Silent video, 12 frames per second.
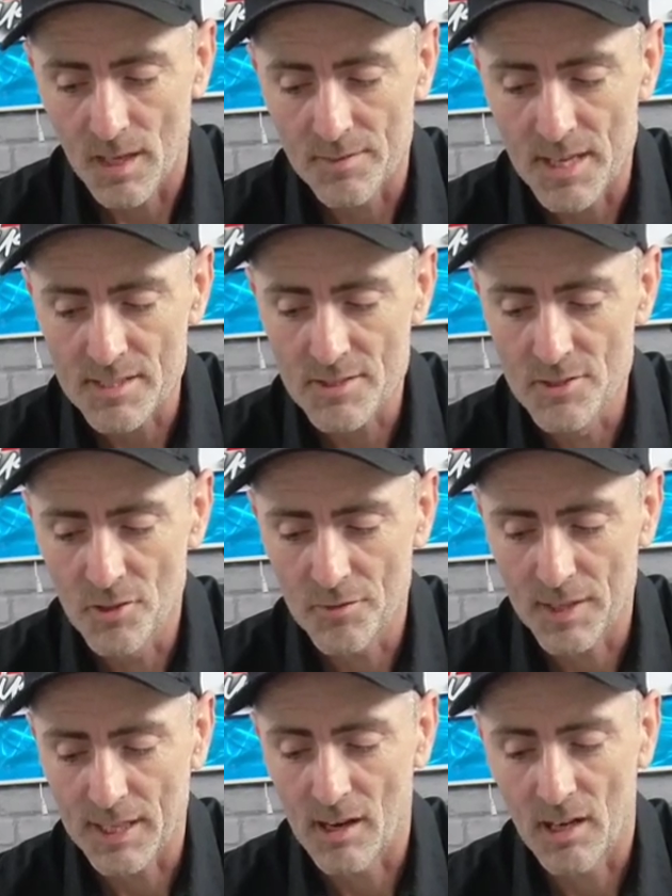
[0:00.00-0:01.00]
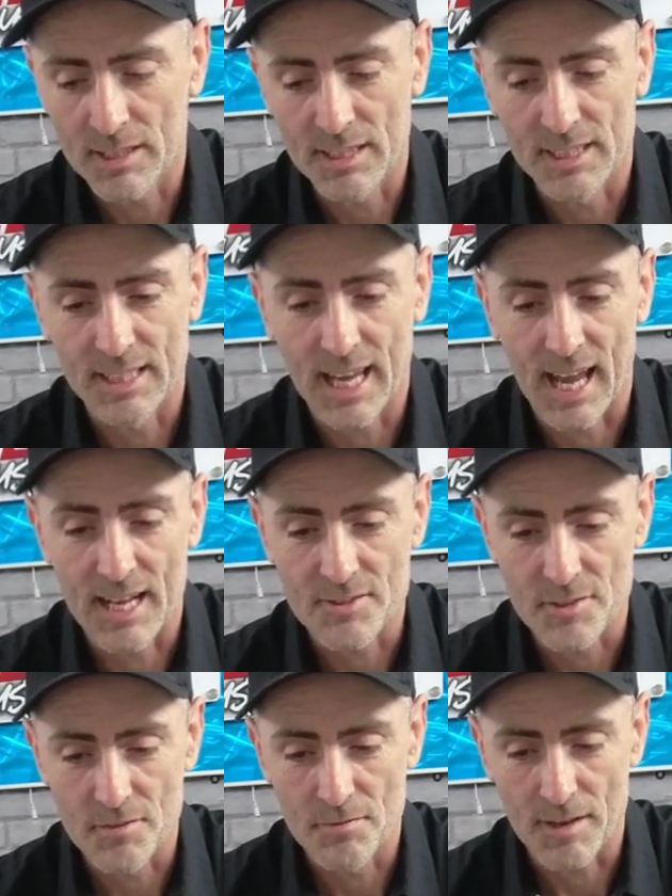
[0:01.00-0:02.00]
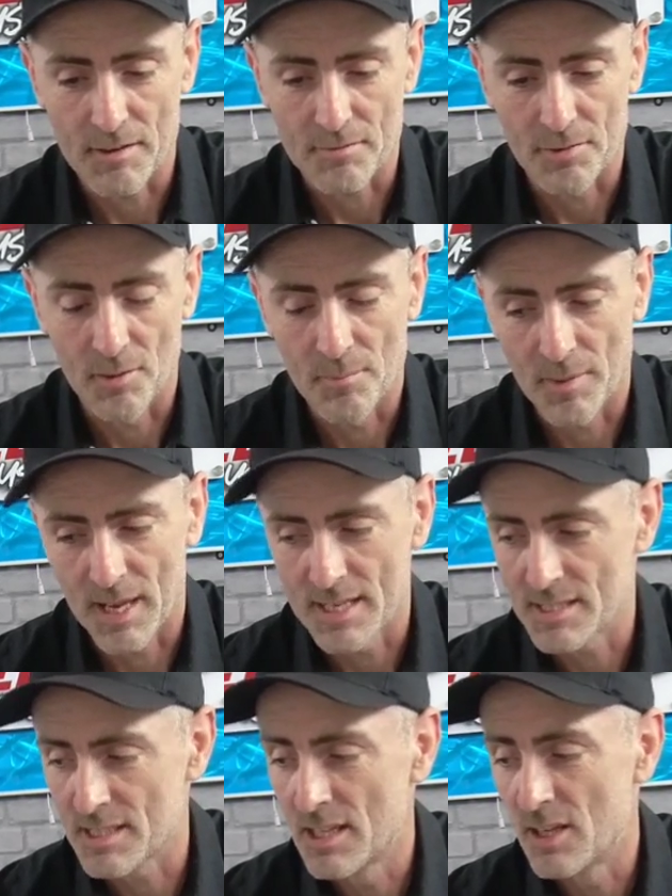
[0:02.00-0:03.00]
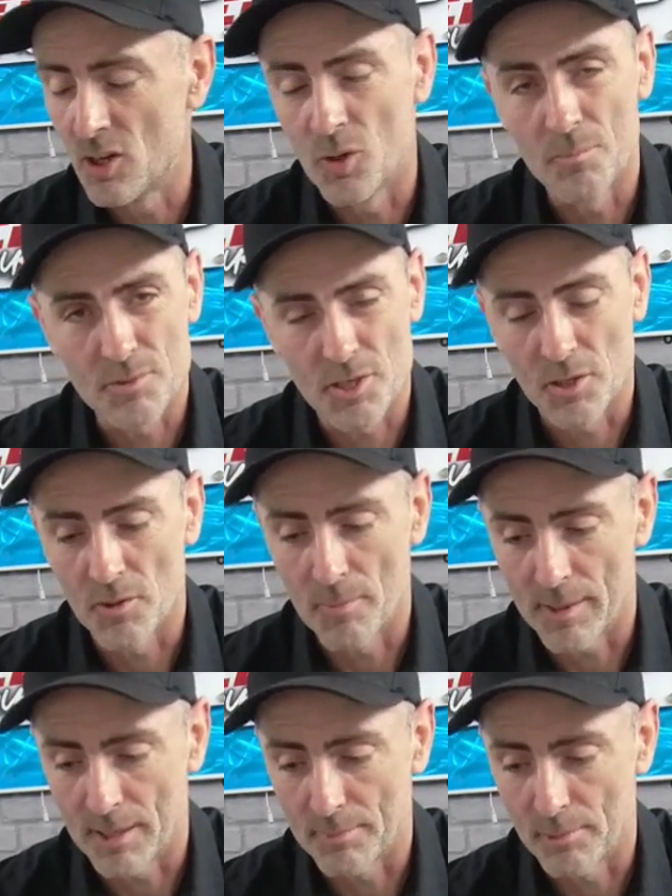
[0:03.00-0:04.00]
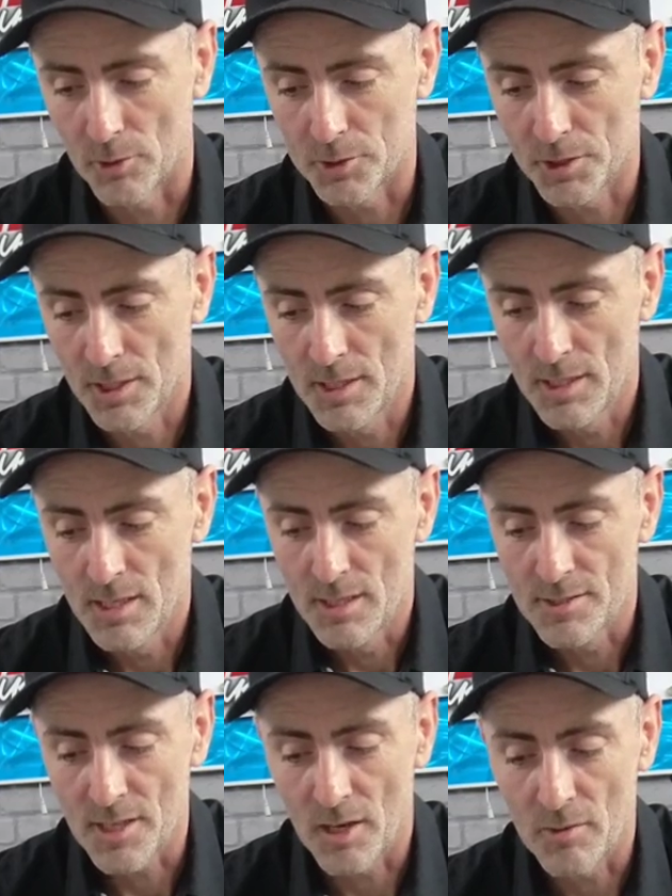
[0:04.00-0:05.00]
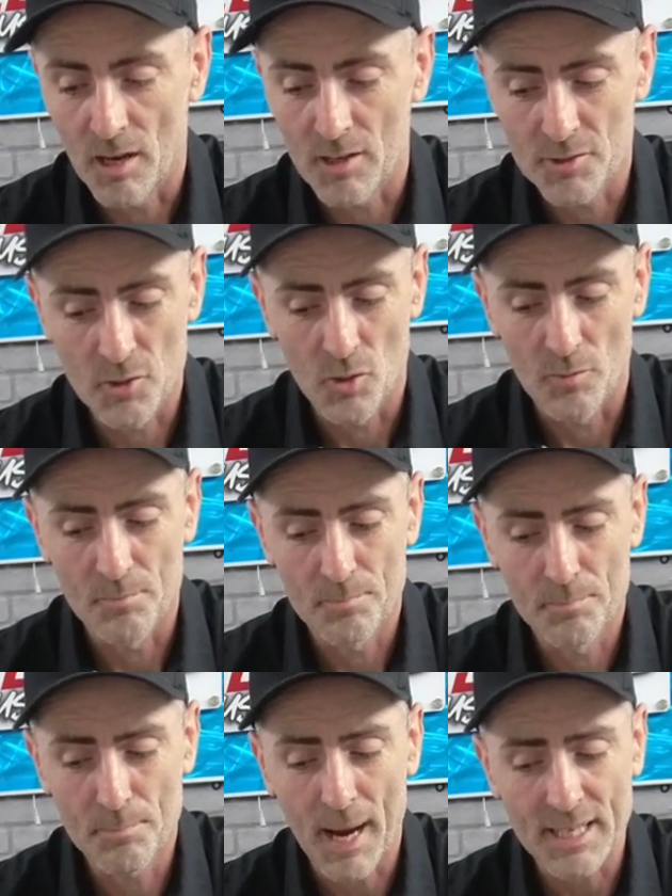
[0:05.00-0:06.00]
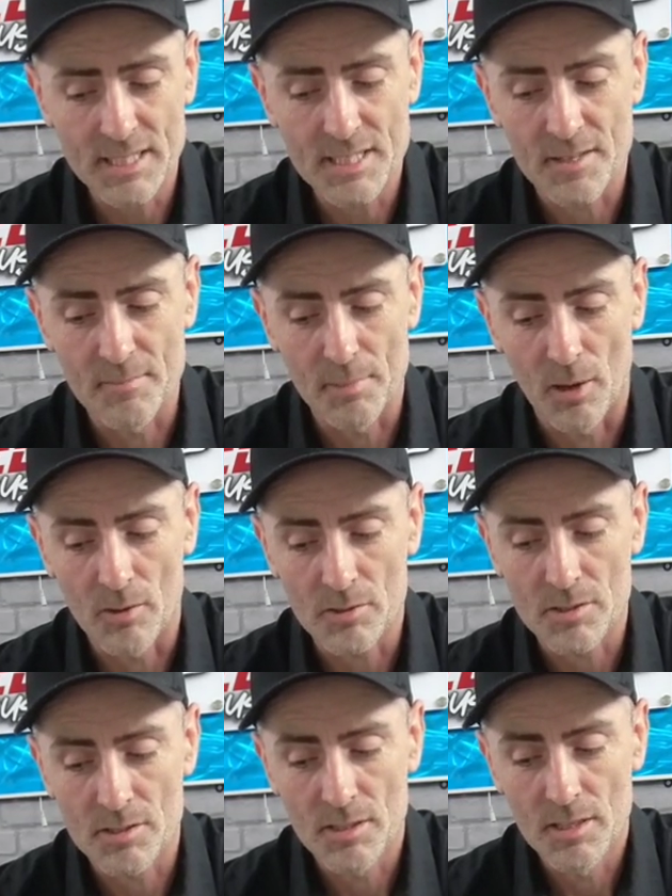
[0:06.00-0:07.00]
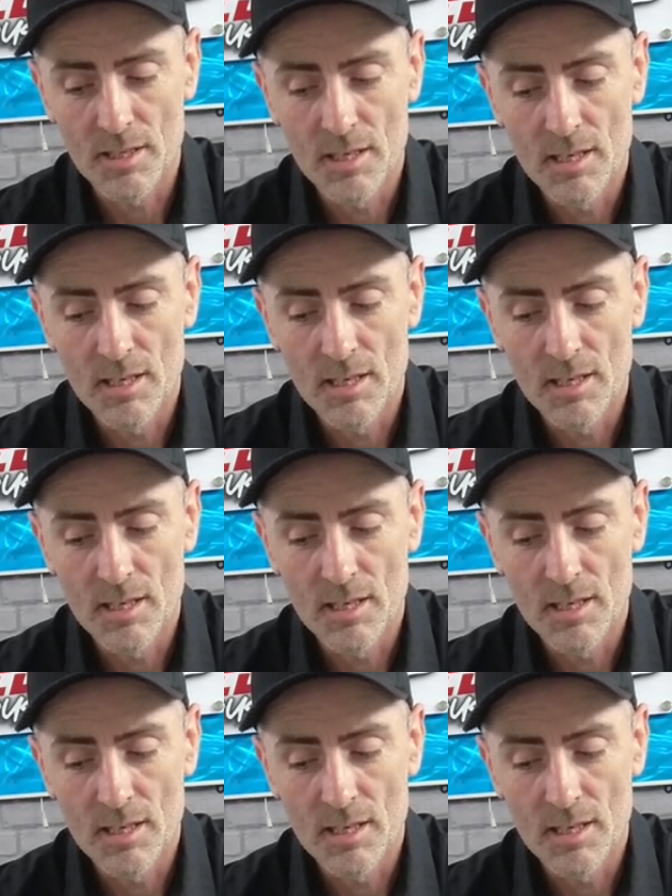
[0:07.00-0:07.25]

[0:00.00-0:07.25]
And there's nothing I can get to fit from this up to a brush. So I sort of packed it in the box.